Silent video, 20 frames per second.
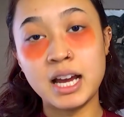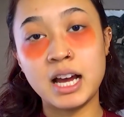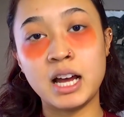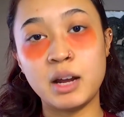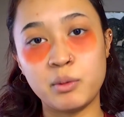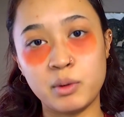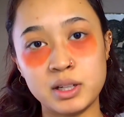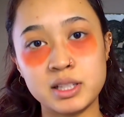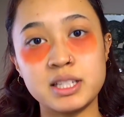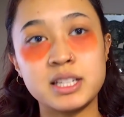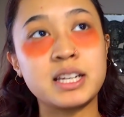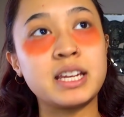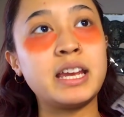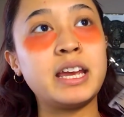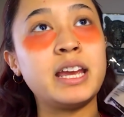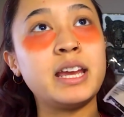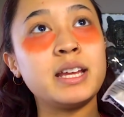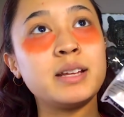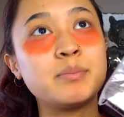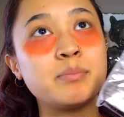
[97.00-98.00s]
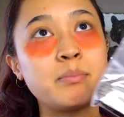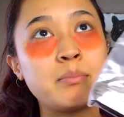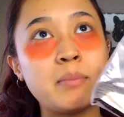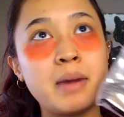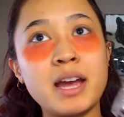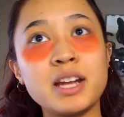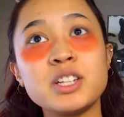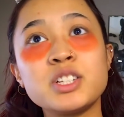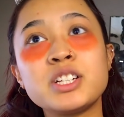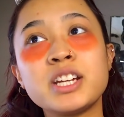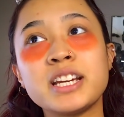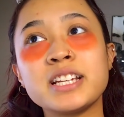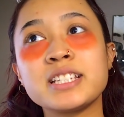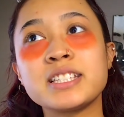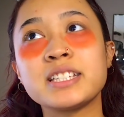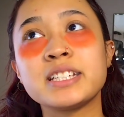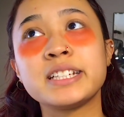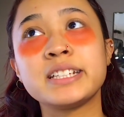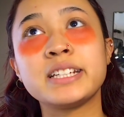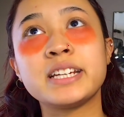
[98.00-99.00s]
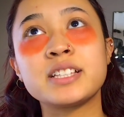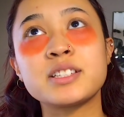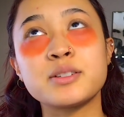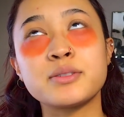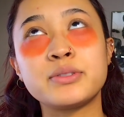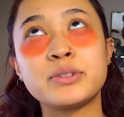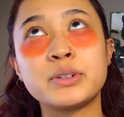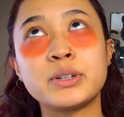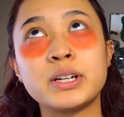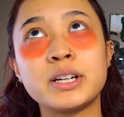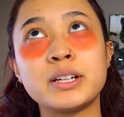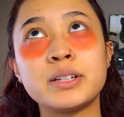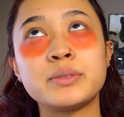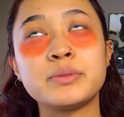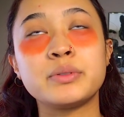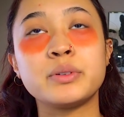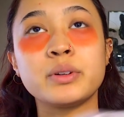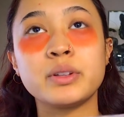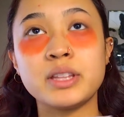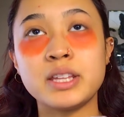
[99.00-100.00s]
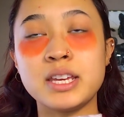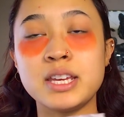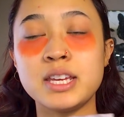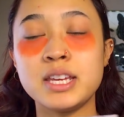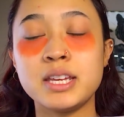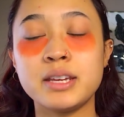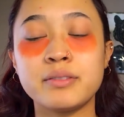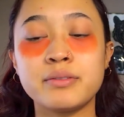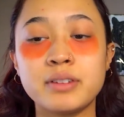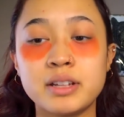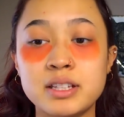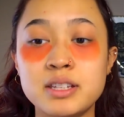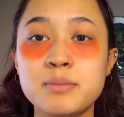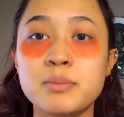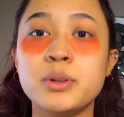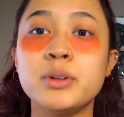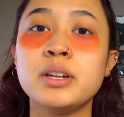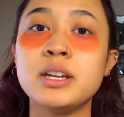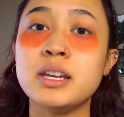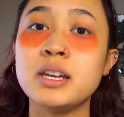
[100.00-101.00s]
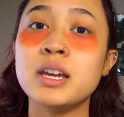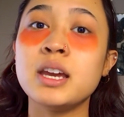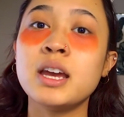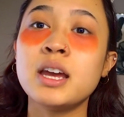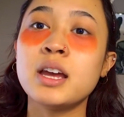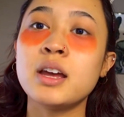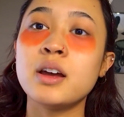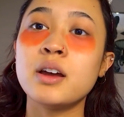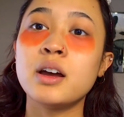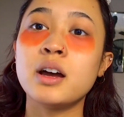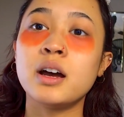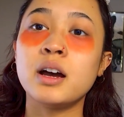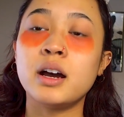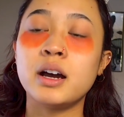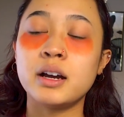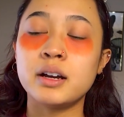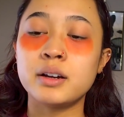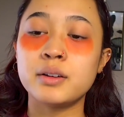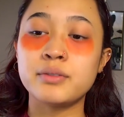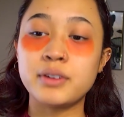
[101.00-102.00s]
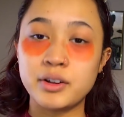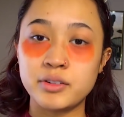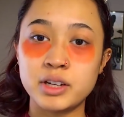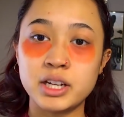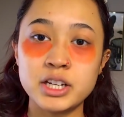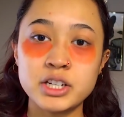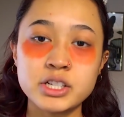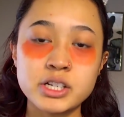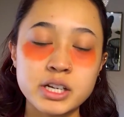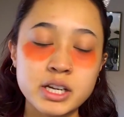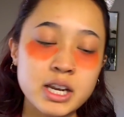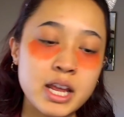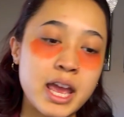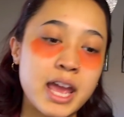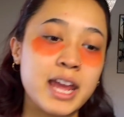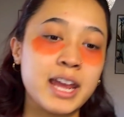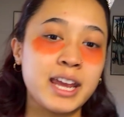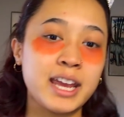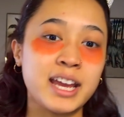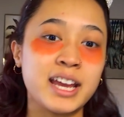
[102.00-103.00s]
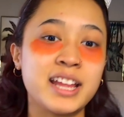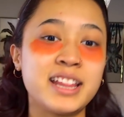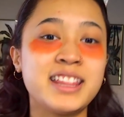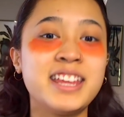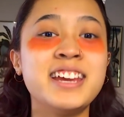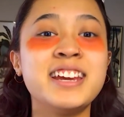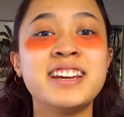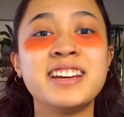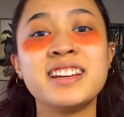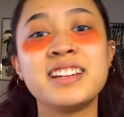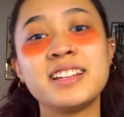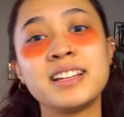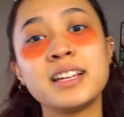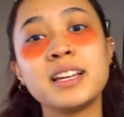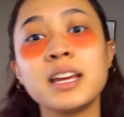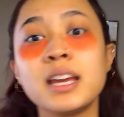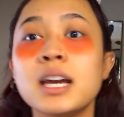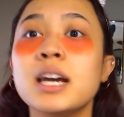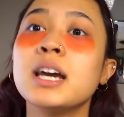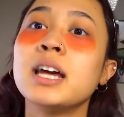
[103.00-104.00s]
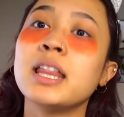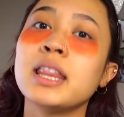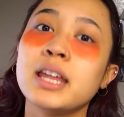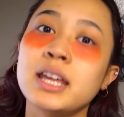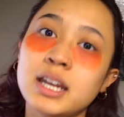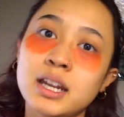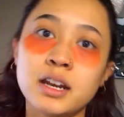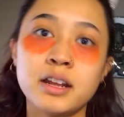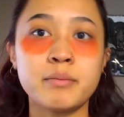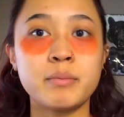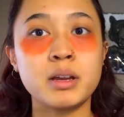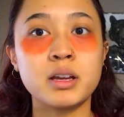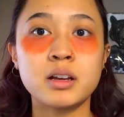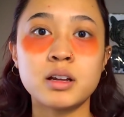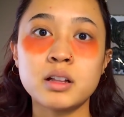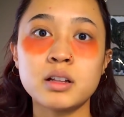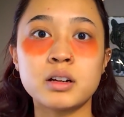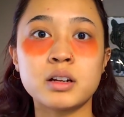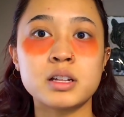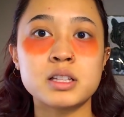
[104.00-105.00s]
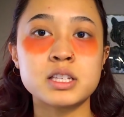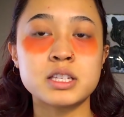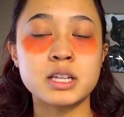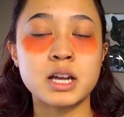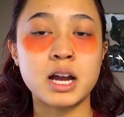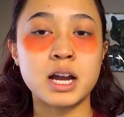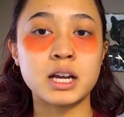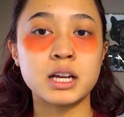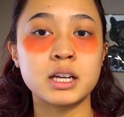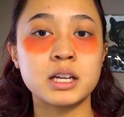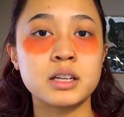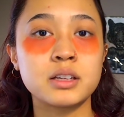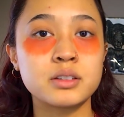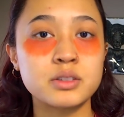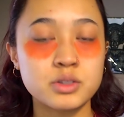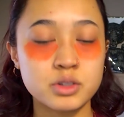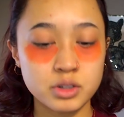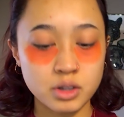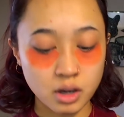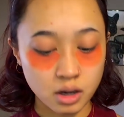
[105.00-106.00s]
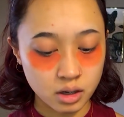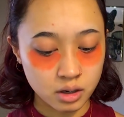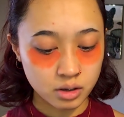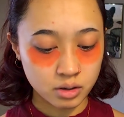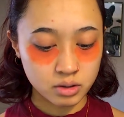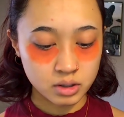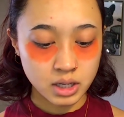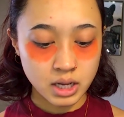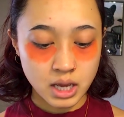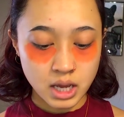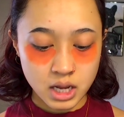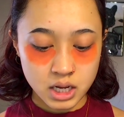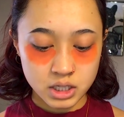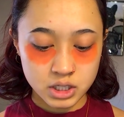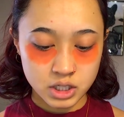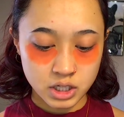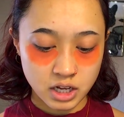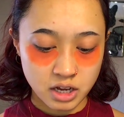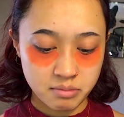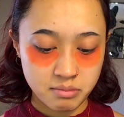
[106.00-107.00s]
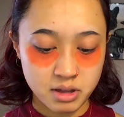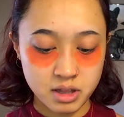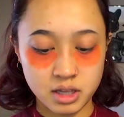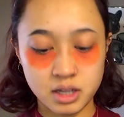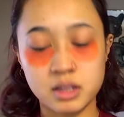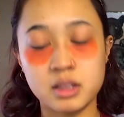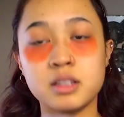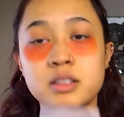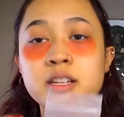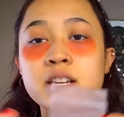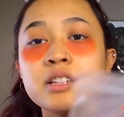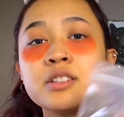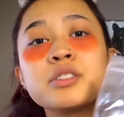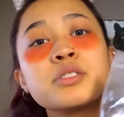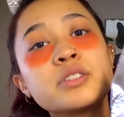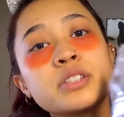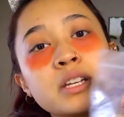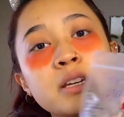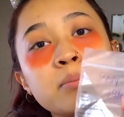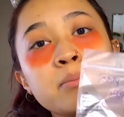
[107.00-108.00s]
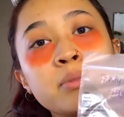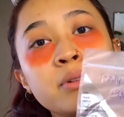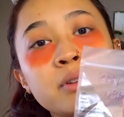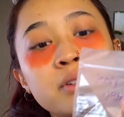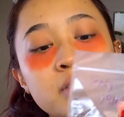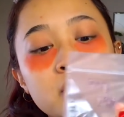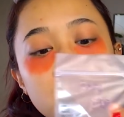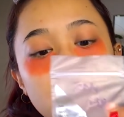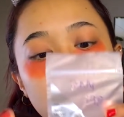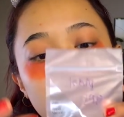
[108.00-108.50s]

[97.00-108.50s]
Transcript: I went to get match tested at Sephora for the Fenty Beauty foundation, and they didn't have my color in stock, so she gave me like the tester samples